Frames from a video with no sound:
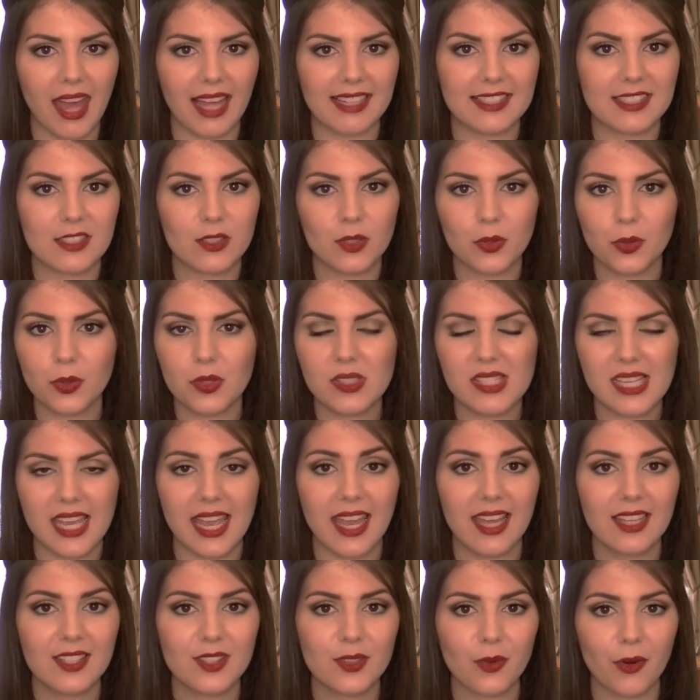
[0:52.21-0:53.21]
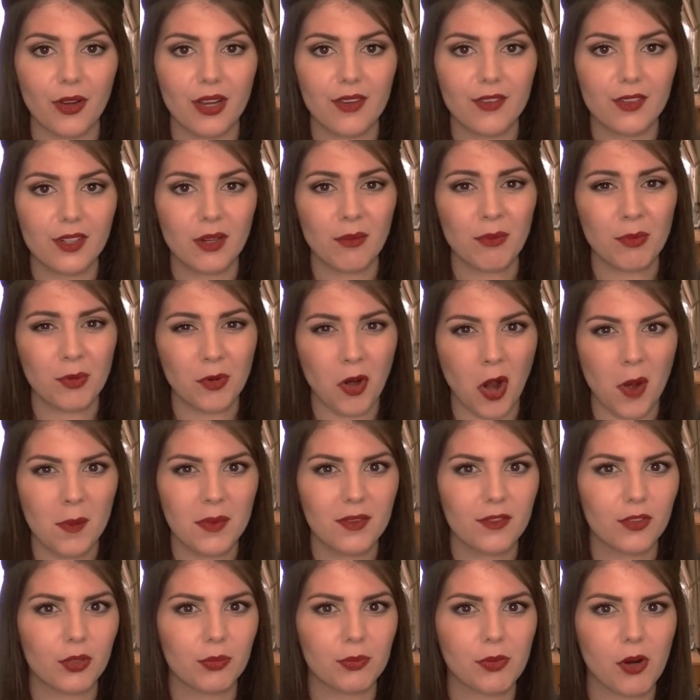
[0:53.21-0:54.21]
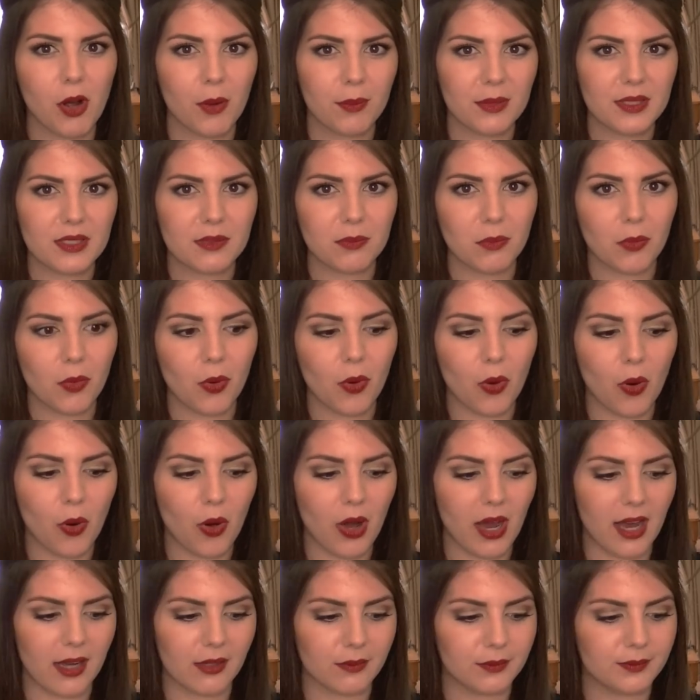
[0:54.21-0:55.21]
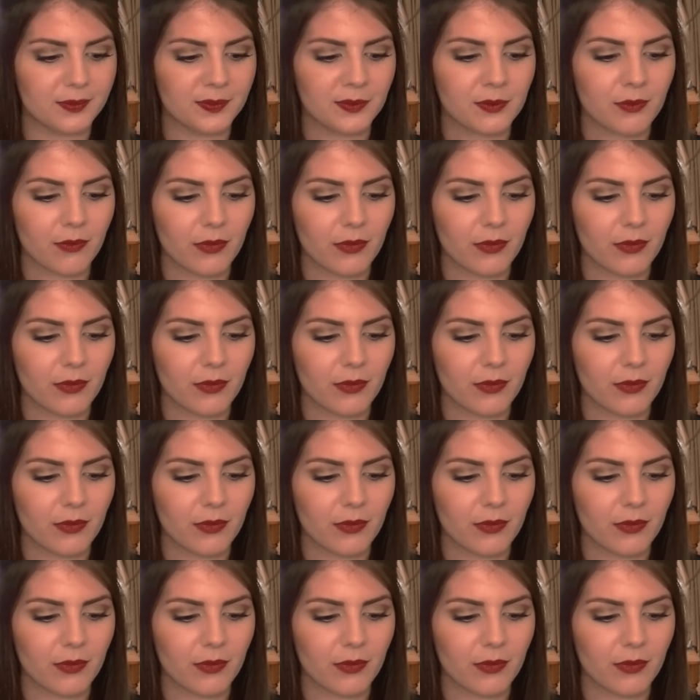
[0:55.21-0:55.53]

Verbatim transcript: a school dance or even a prom if your prom is more um,